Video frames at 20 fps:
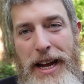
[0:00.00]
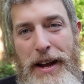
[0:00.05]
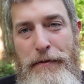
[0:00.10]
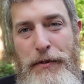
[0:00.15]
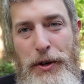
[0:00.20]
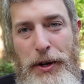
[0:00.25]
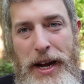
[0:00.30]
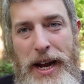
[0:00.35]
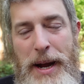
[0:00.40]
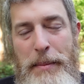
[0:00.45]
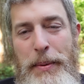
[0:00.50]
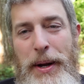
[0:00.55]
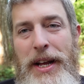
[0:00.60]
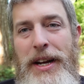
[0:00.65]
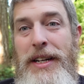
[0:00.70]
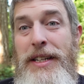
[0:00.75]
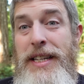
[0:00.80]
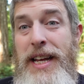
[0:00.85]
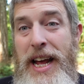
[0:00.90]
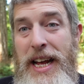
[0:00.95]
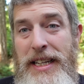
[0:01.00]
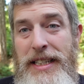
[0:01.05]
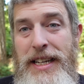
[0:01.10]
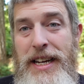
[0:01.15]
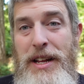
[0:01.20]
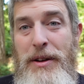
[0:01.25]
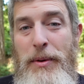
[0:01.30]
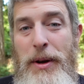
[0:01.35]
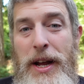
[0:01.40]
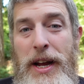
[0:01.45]
If you're camping in a tent
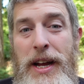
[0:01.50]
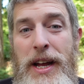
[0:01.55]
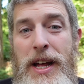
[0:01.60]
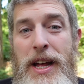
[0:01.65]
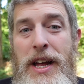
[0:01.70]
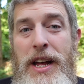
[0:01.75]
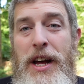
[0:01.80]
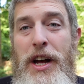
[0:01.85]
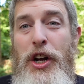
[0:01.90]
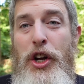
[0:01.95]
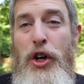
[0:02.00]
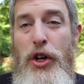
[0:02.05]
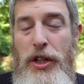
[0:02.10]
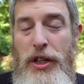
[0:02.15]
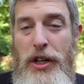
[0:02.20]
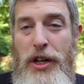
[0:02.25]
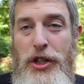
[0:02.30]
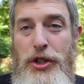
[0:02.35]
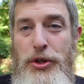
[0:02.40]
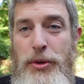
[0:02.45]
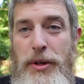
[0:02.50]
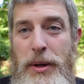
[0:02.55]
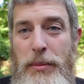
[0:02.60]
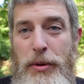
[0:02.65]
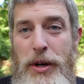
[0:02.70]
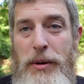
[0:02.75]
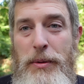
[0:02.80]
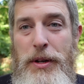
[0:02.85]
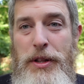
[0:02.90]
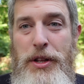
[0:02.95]
anyway, a good luxury to
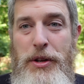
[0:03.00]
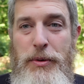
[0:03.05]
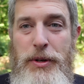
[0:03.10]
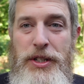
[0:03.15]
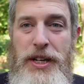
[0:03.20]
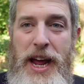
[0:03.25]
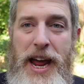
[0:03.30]
bring with you is a